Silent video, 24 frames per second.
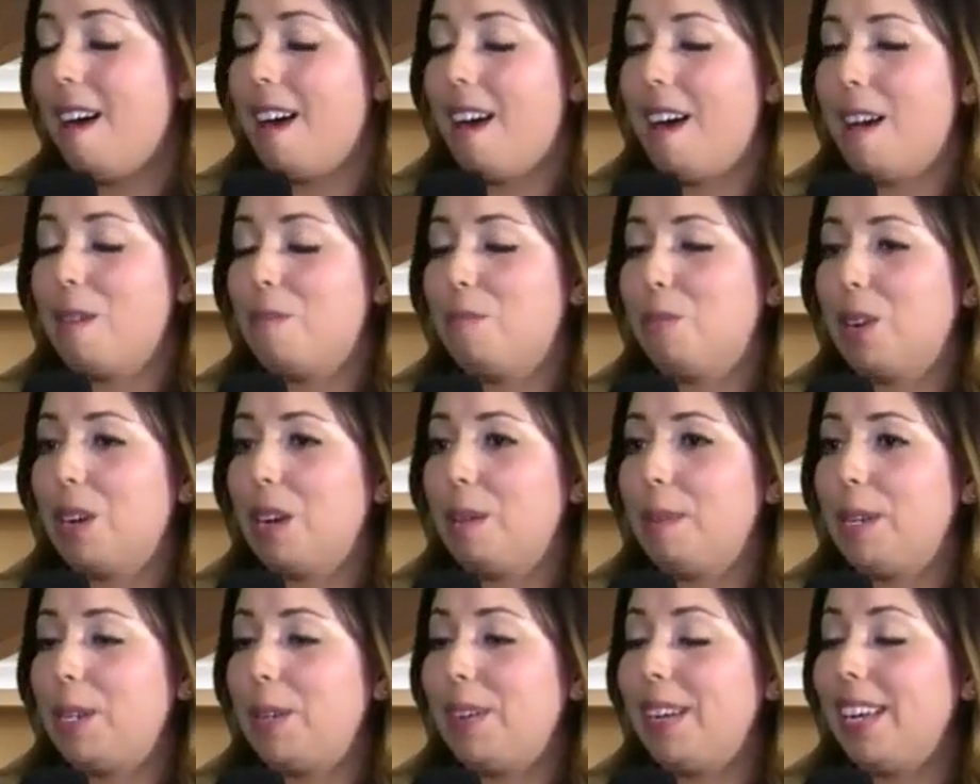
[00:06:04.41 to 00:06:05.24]
Um, we're going
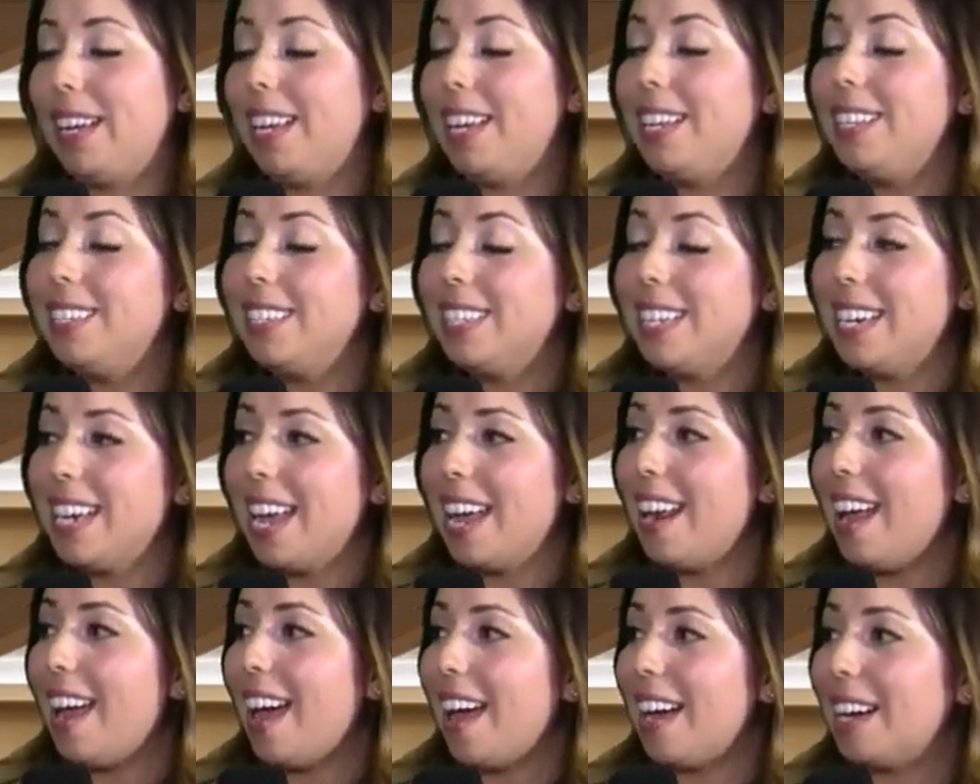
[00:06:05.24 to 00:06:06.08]
to be doing a
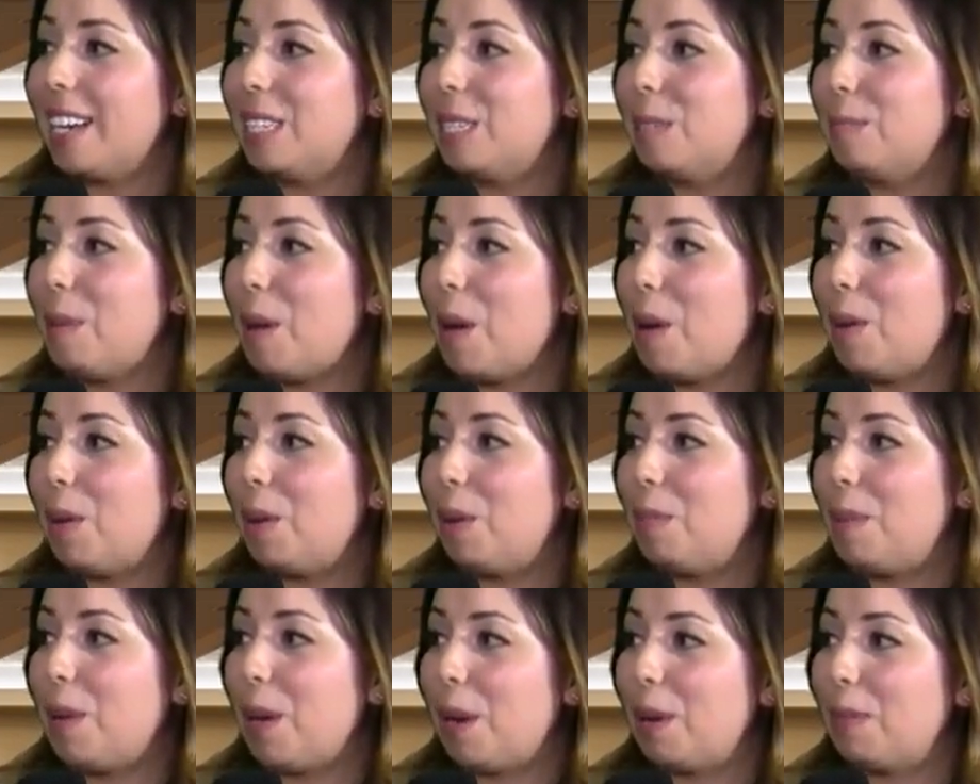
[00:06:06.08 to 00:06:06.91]
quinceanera expo.
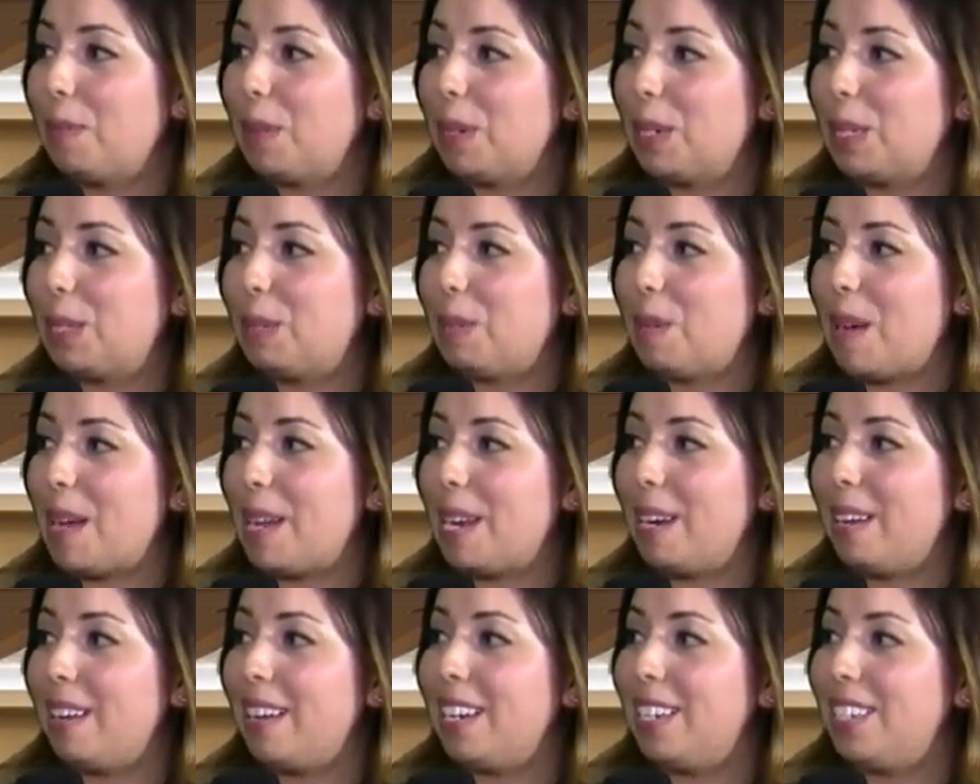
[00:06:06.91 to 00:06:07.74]
It'll be our first
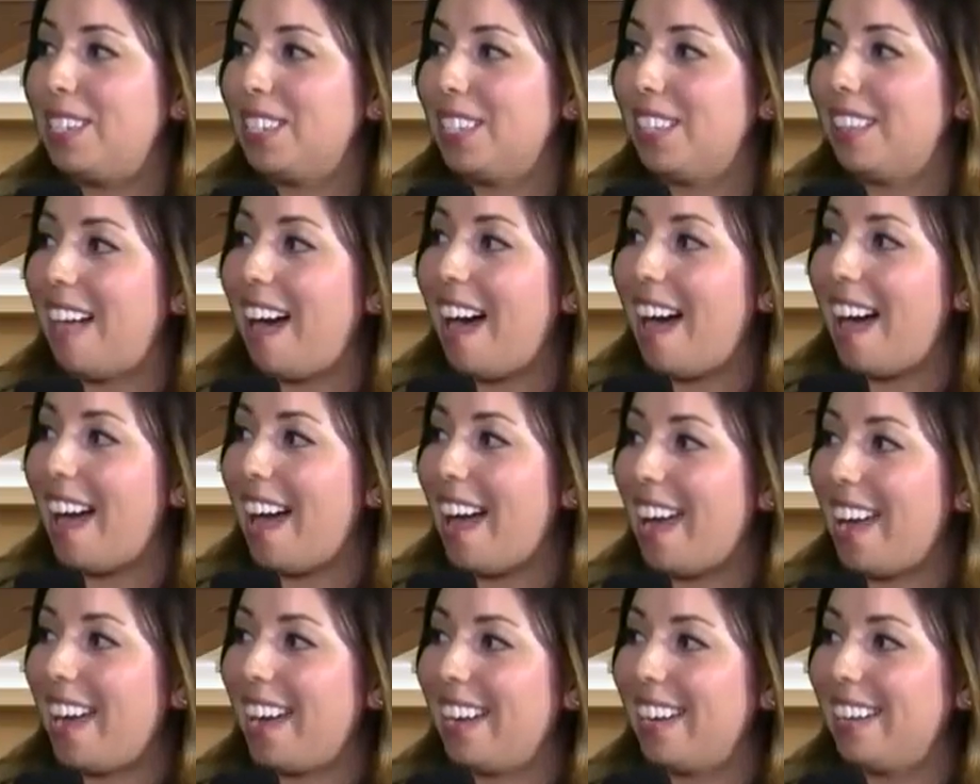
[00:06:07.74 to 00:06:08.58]
one in oh,
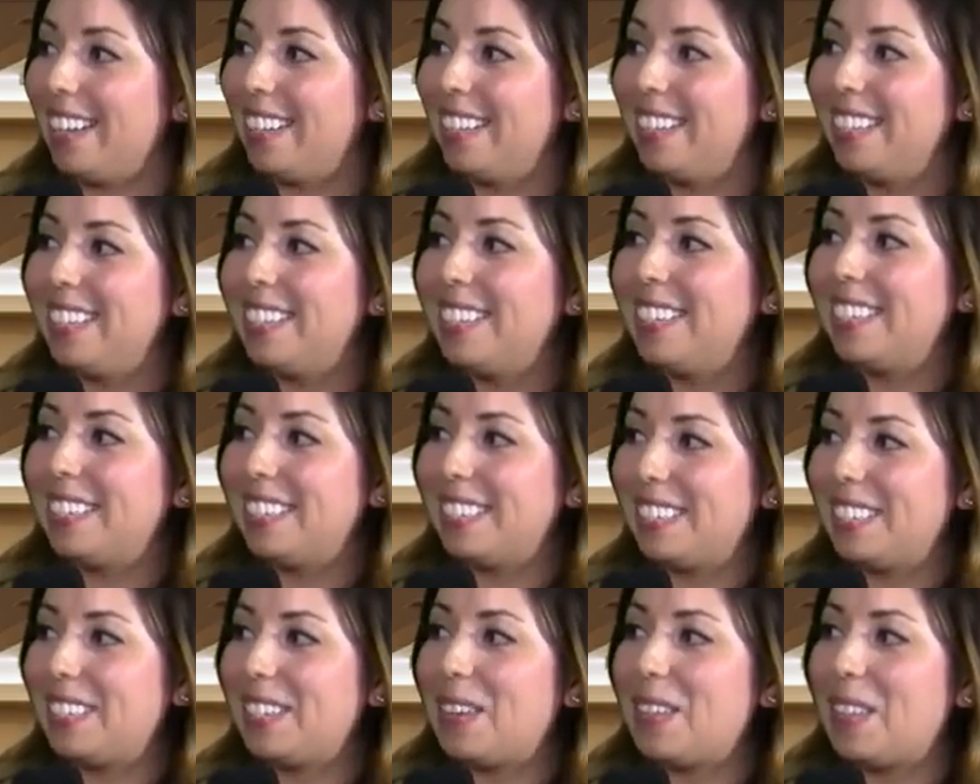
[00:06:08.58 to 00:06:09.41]
July. Wow.
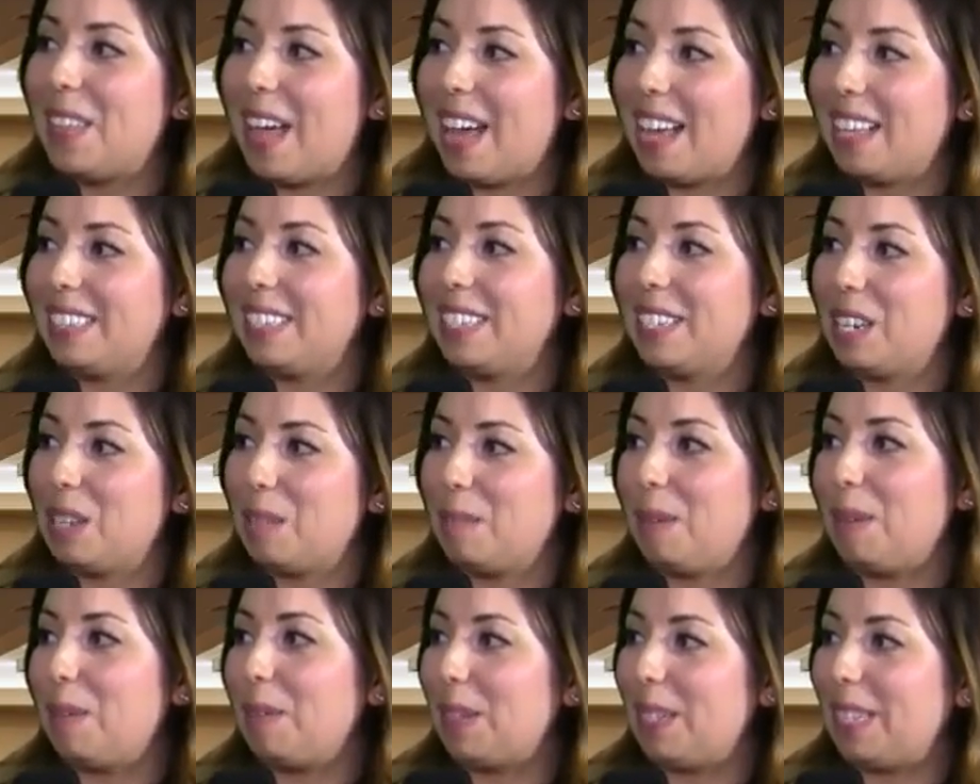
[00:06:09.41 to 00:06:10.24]
Okay. So that's going to
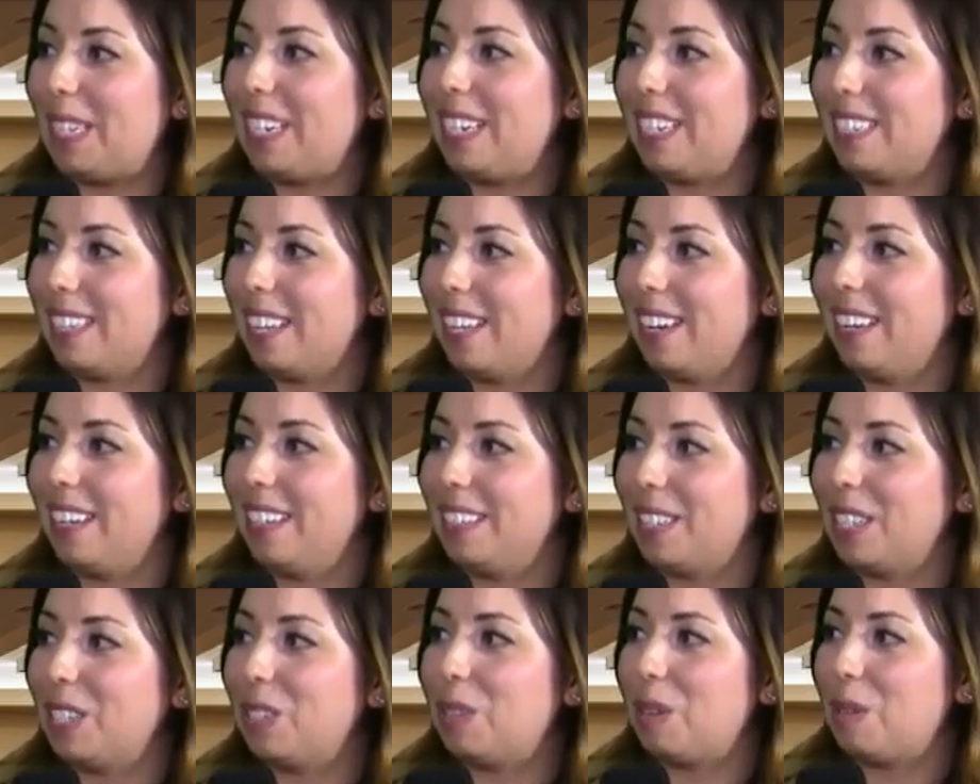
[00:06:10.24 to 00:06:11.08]
be really exciting. So
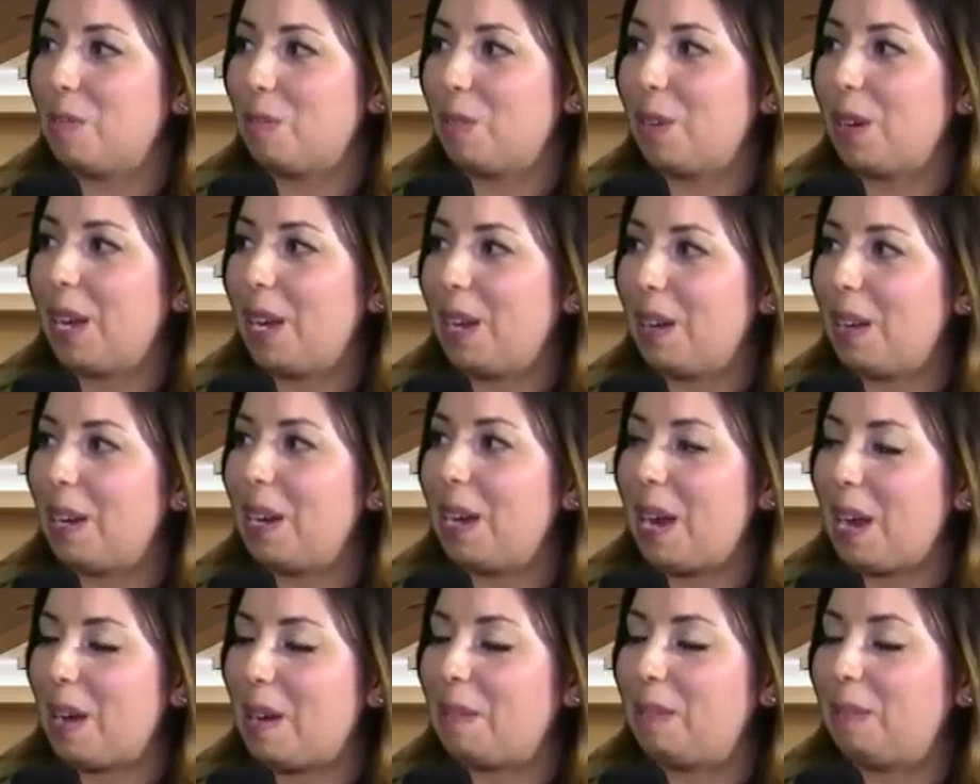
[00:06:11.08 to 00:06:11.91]
that's what I'm working on
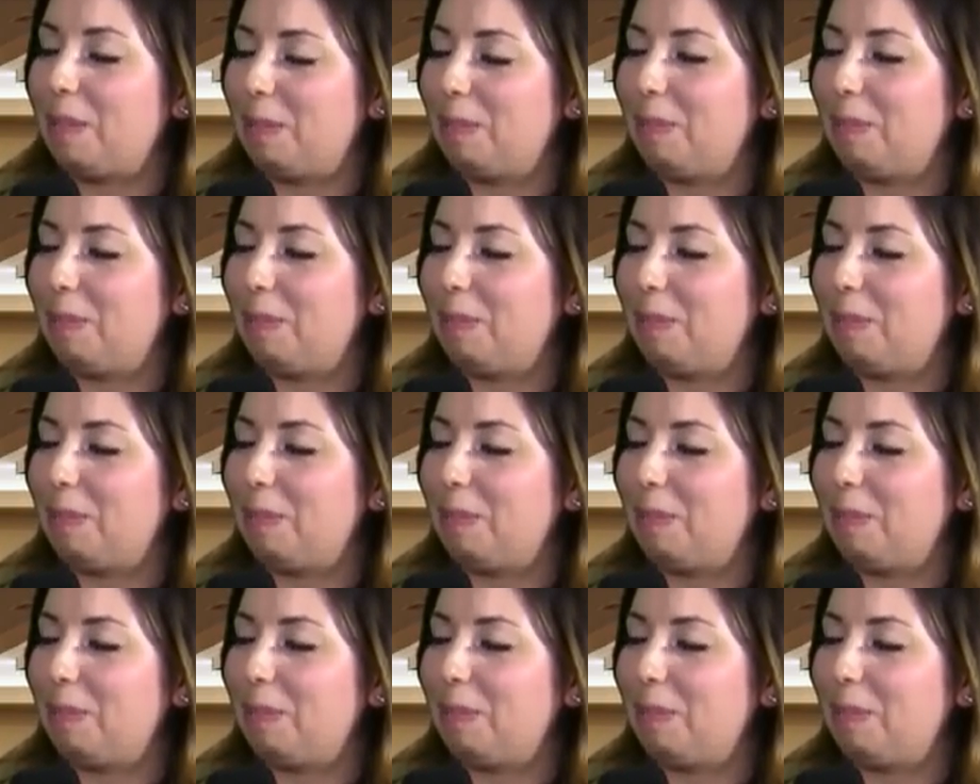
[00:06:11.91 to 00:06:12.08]
now.